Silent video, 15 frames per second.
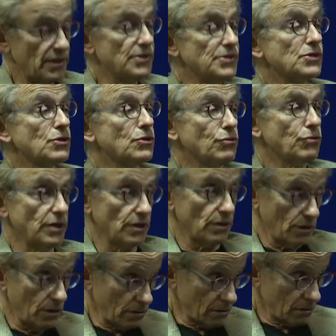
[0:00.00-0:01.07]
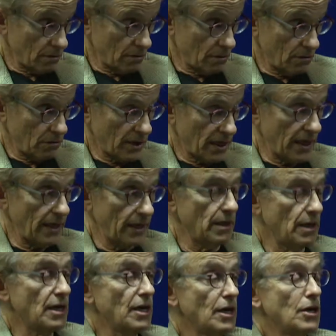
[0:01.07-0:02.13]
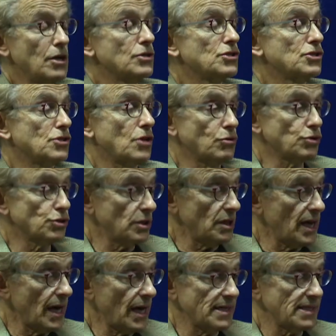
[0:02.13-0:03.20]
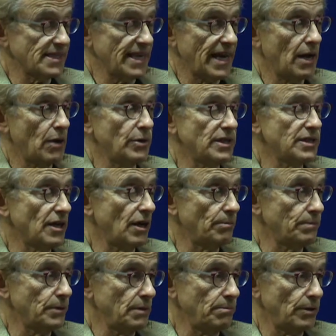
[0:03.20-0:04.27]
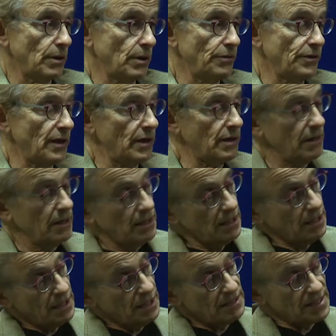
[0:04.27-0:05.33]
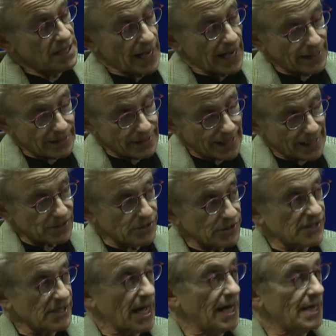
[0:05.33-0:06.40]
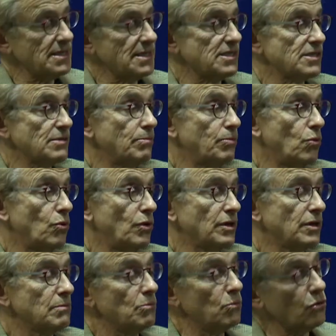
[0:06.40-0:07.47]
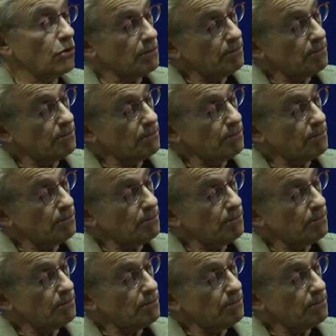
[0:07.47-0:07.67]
is critical, okay? Socialize. Now we tell people that diet and exercise is important. More